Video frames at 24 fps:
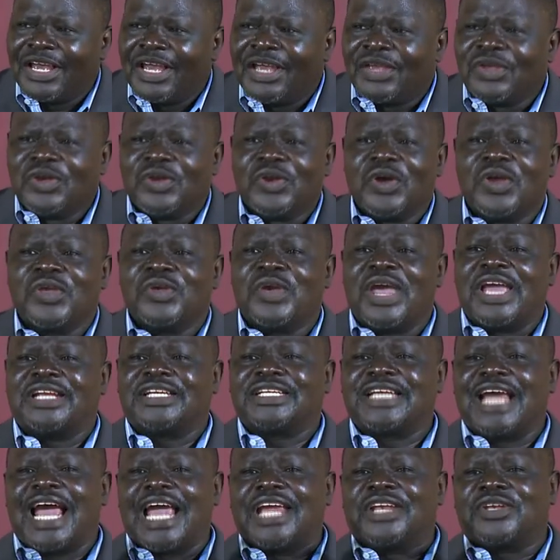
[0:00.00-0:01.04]
You know you are
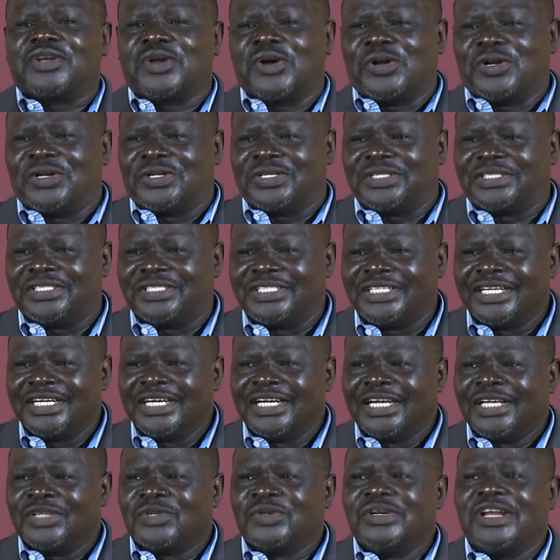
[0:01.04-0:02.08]
entitled
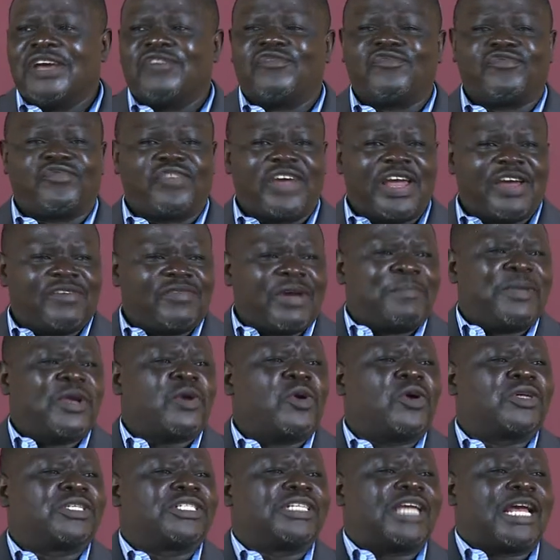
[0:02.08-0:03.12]
to the favor
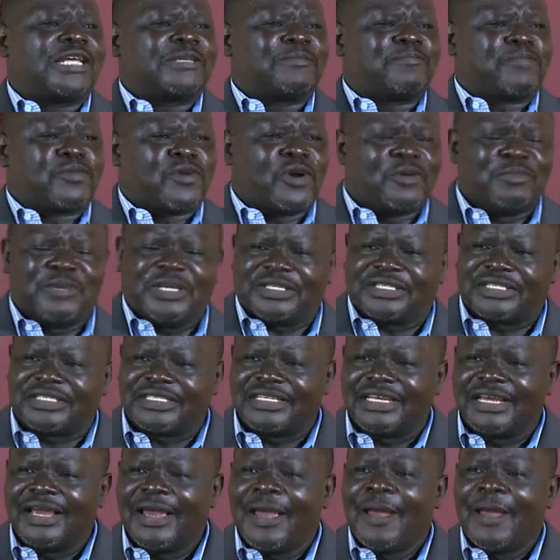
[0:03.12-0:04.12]
because he has promised.